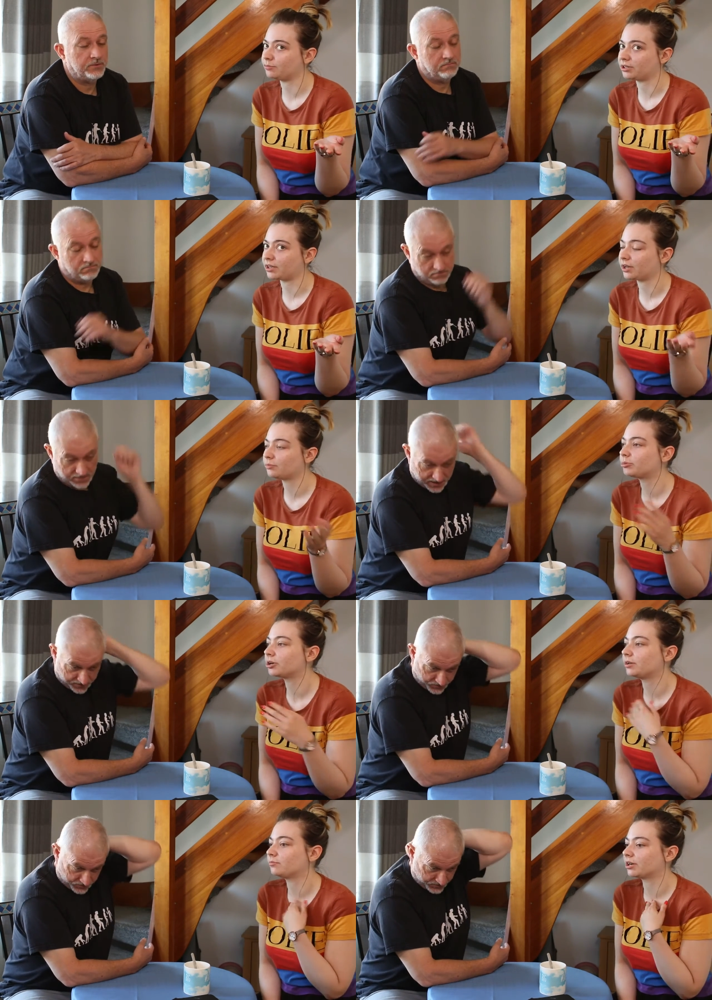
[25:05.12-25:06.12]
Speaker 1: true. might be there. Yeah.
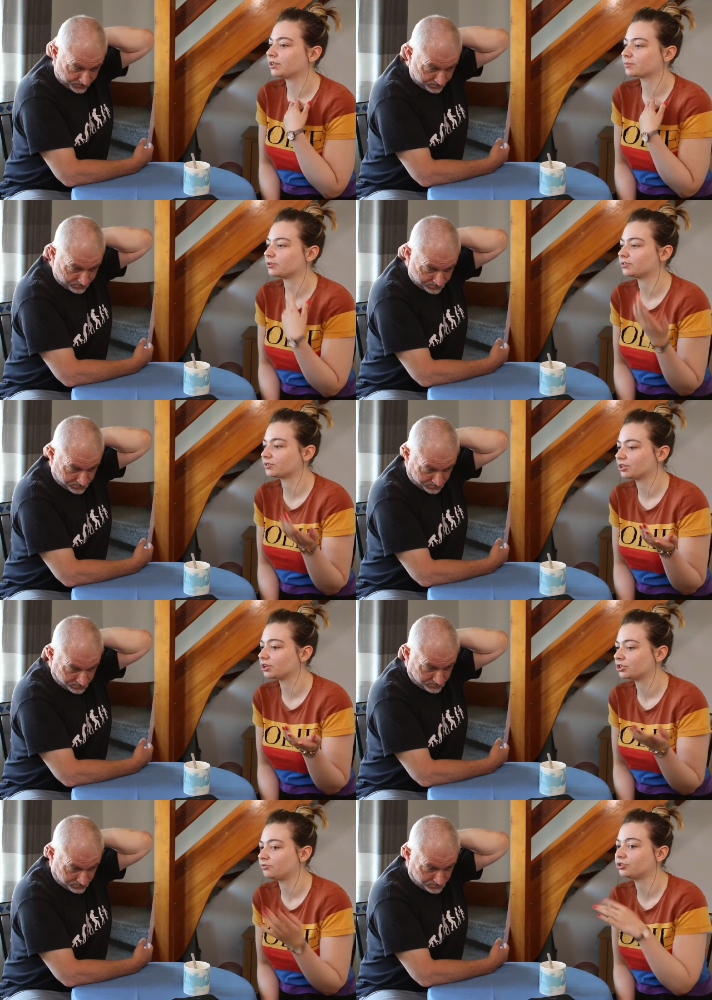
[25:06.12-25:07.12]
But in my experience of
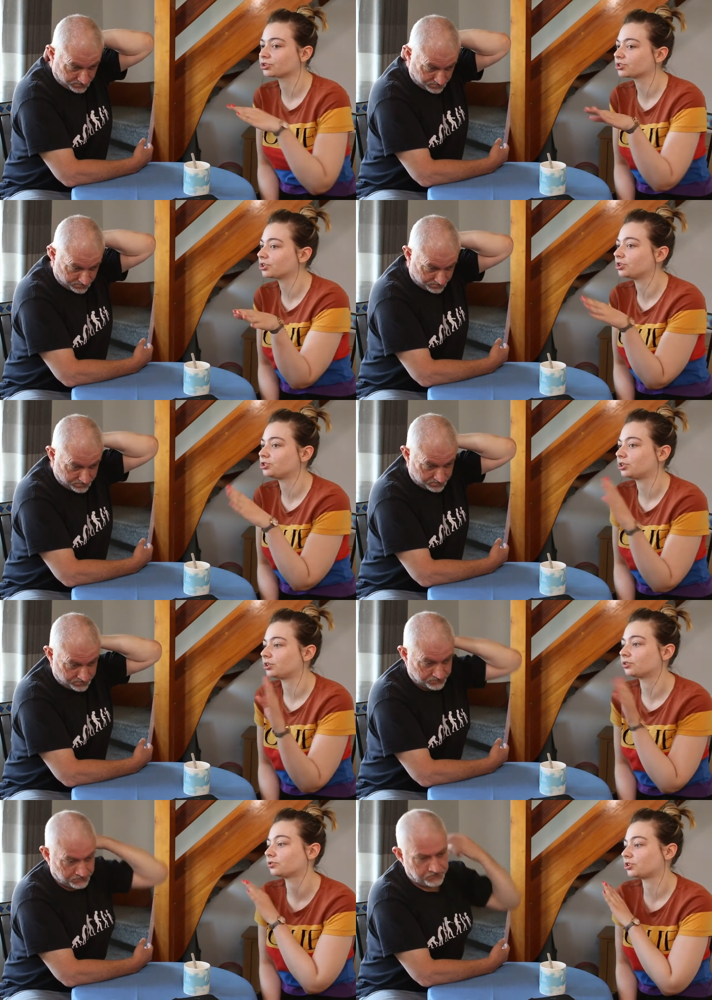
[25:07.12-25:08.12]
search mm. if just
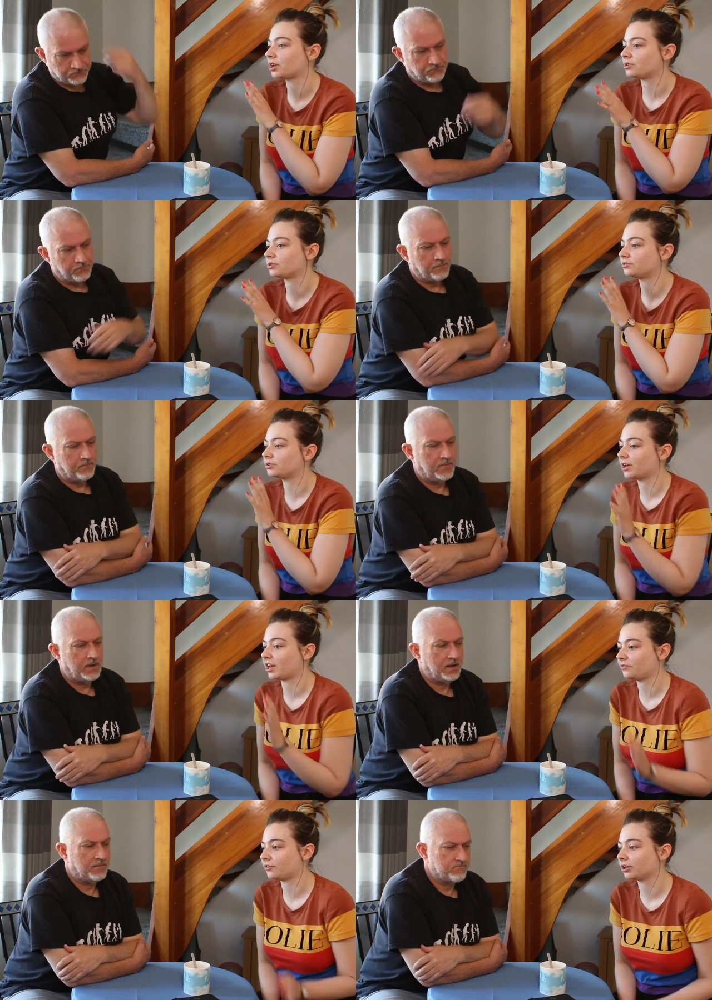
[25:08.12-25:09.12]
searching non gendered
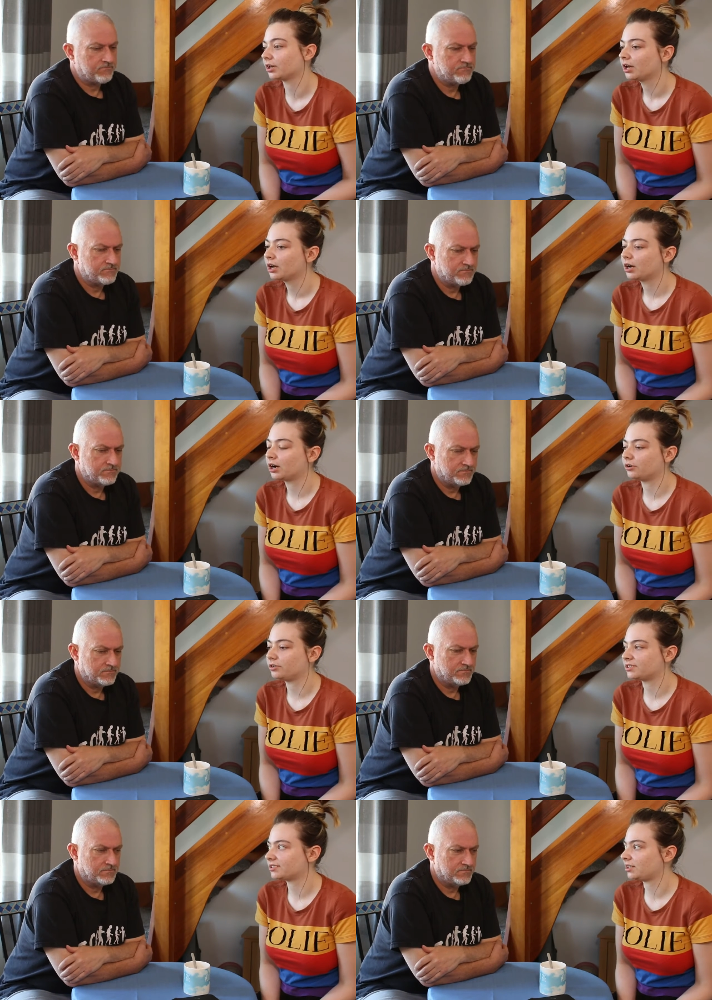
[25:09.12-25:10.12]
anything, yeah. I
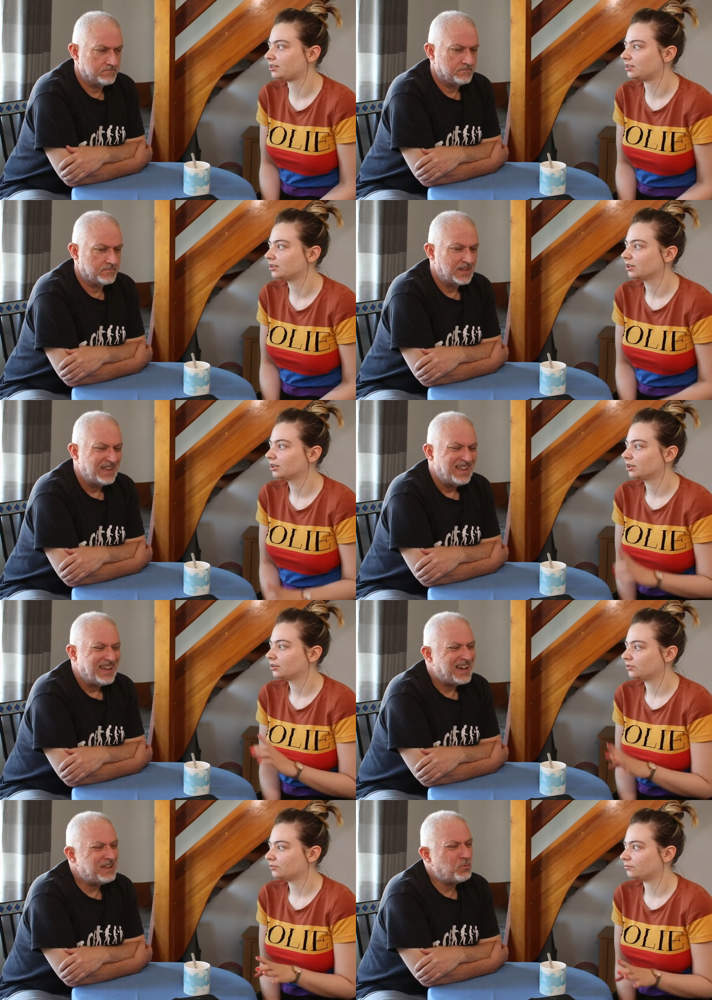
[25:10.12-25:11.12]
only see
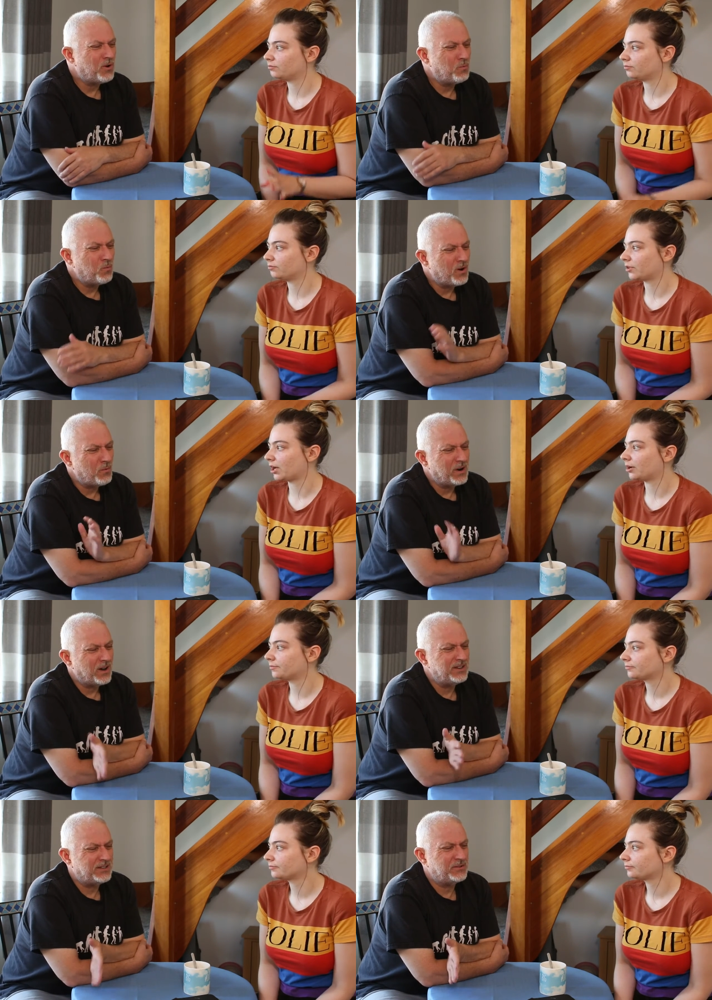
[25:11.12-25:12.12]
Speaker 2: And what what that.
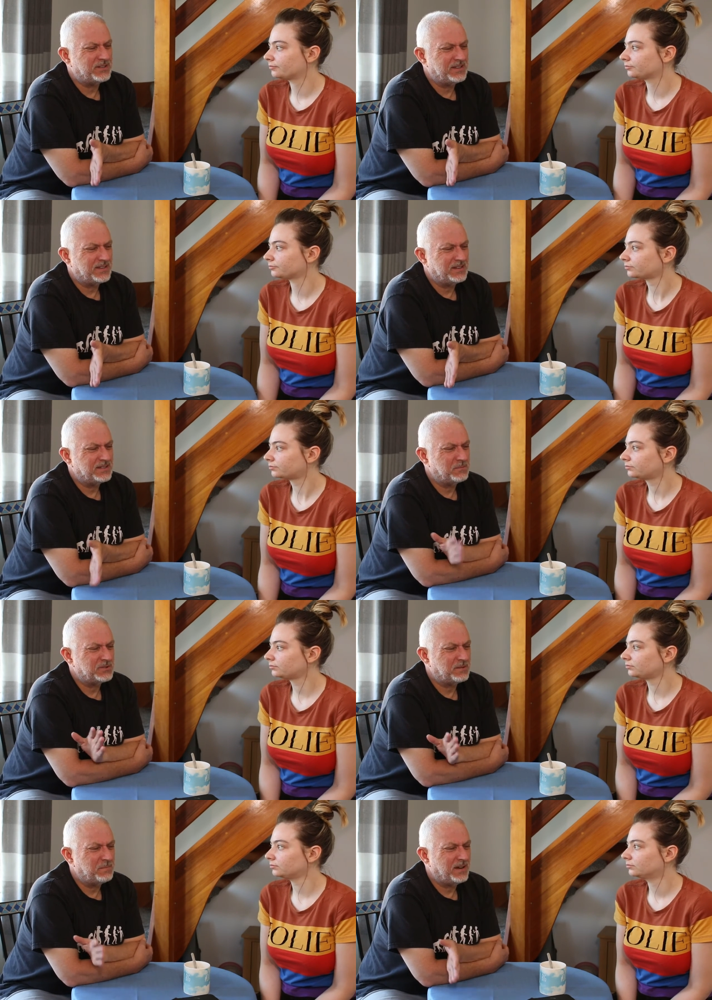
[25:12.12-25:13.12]
when I do see things, I
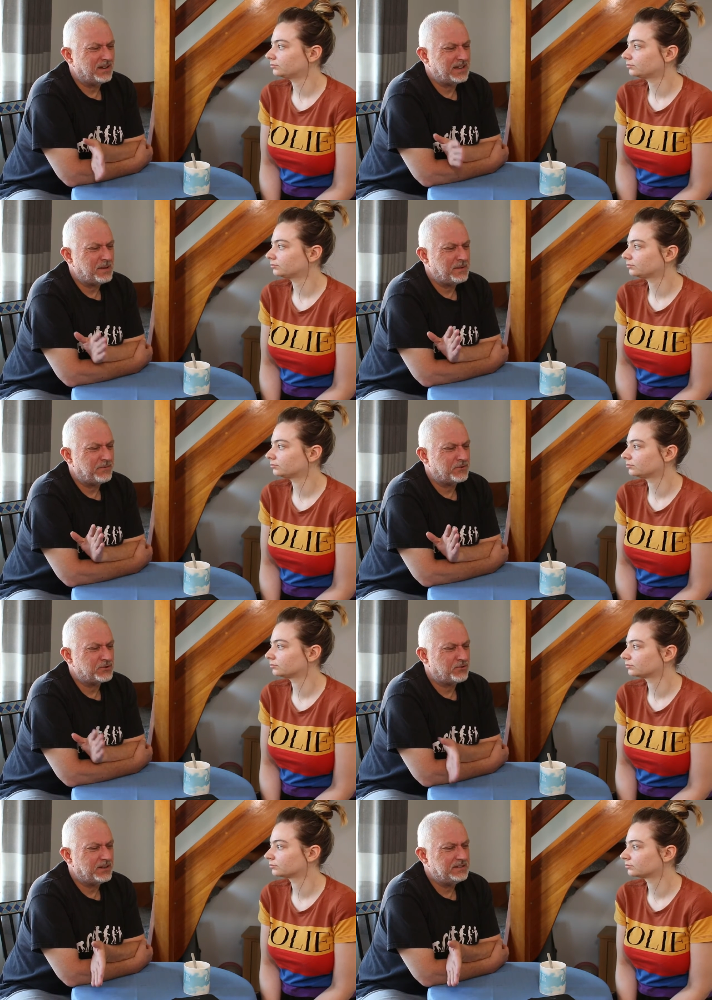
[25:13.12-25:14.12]
must admit I get a bit
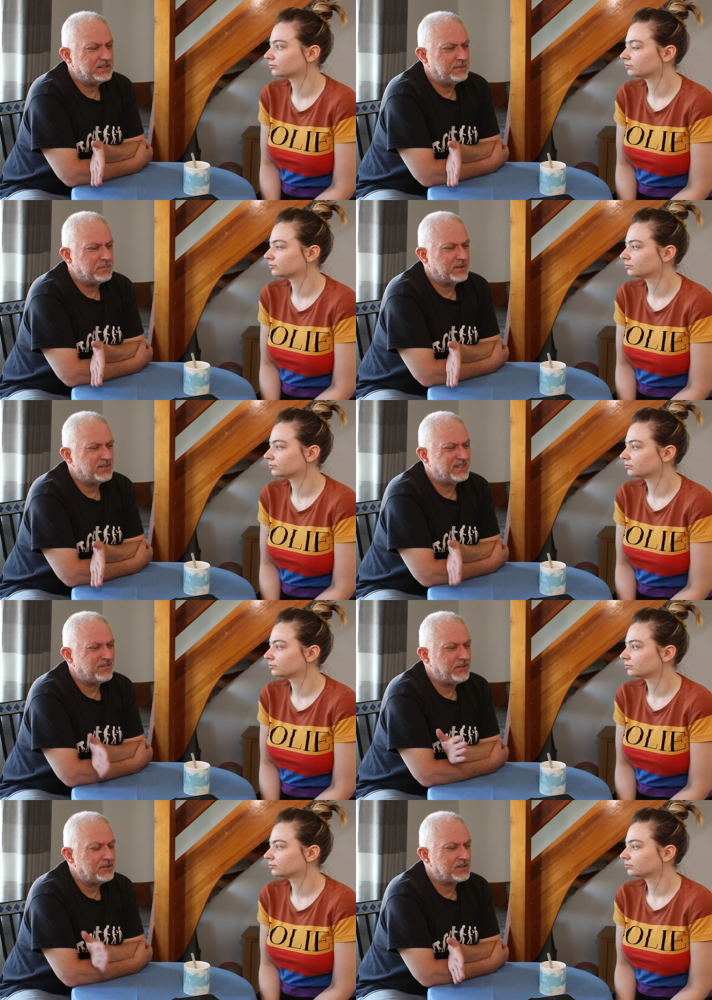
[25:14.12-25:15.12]
frustrated because
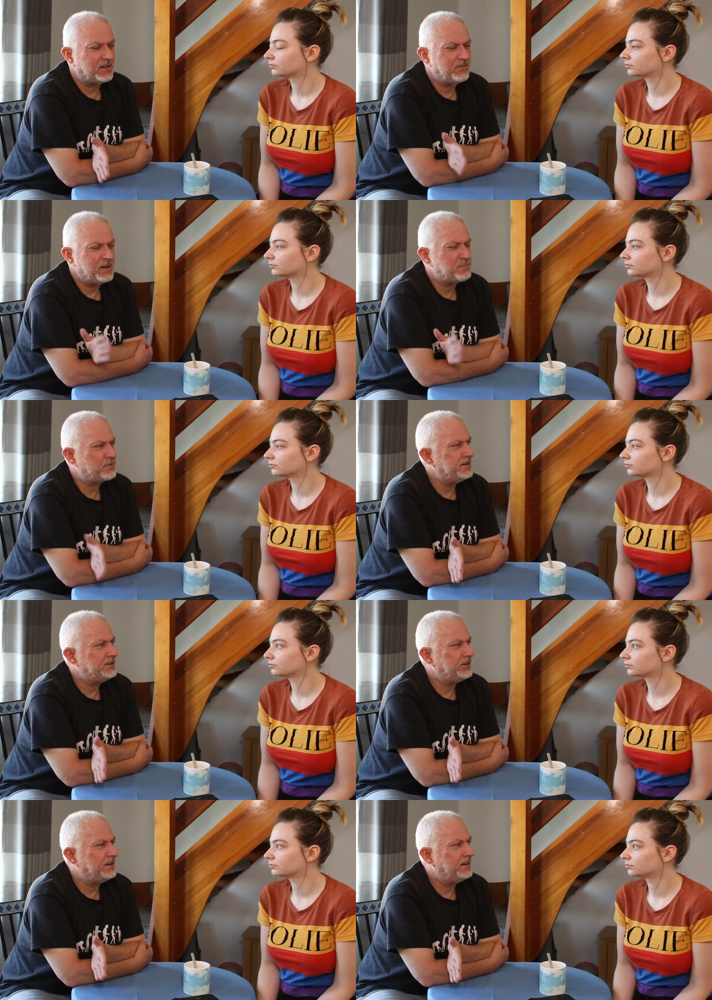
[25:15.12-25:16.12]
it feels like really
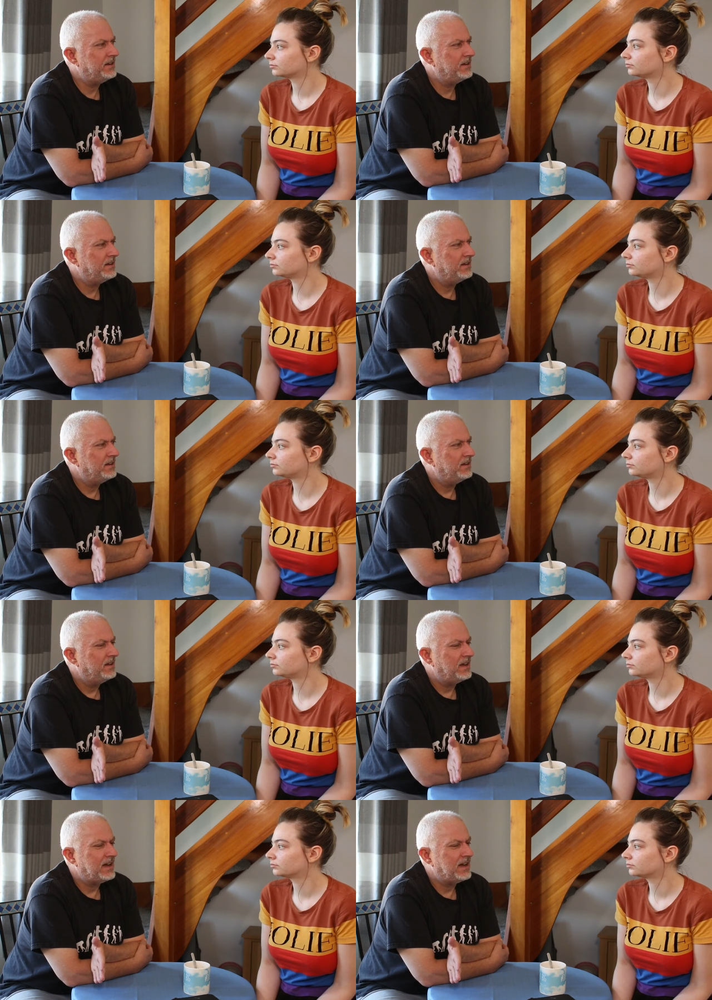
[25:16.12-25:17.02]
preachy. Mm.